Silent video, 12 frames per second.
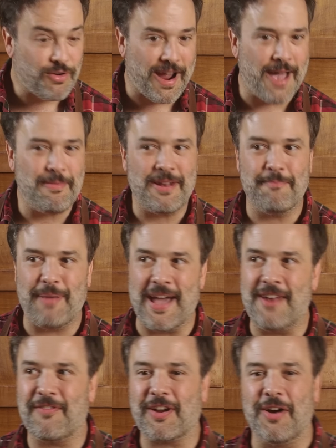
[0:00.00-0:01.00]
crabbing and
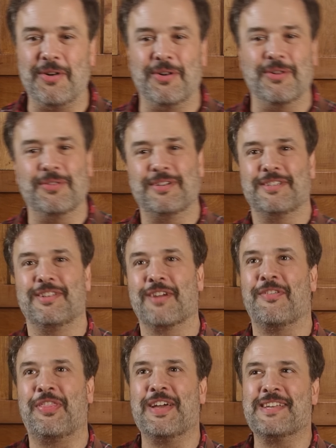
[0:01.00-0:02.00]
panning for gold. We're
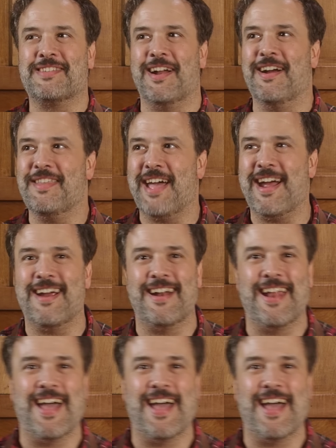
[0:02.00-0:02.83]
looking for things that aren't there